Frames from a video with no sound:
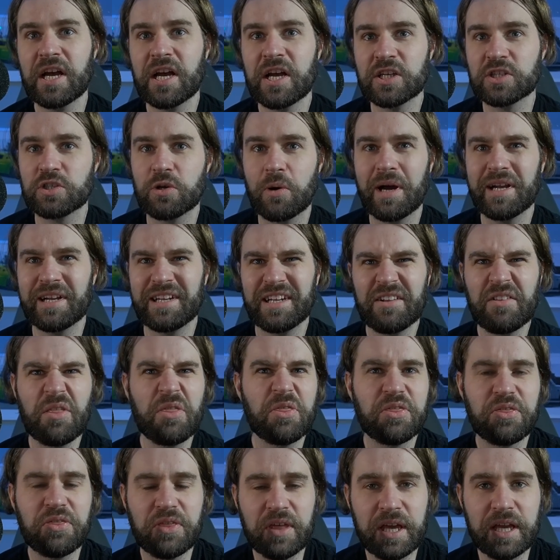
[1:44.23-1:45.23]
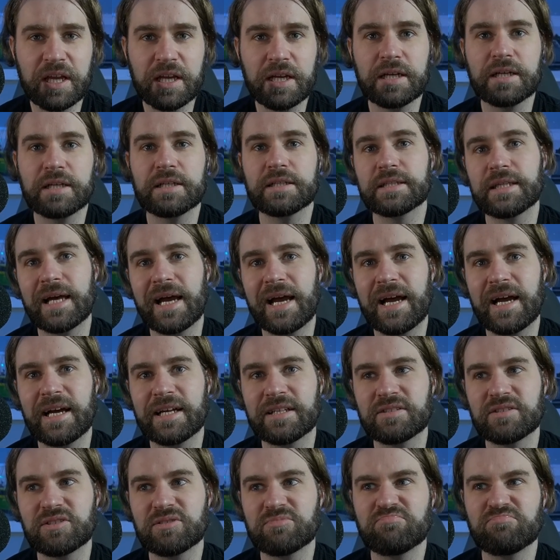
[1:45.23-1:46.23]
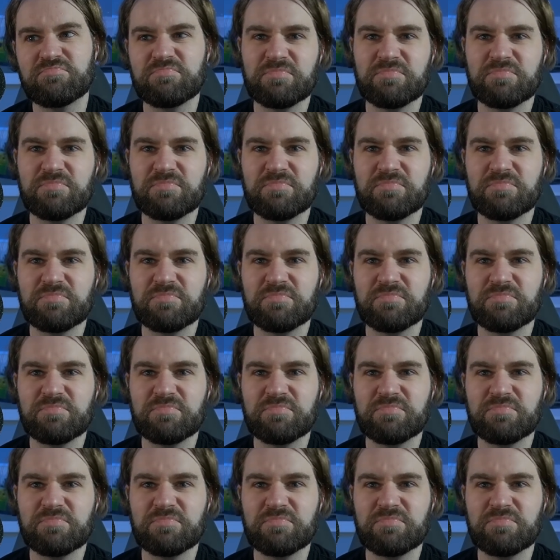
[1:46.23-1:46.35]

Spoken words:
so I didn't think that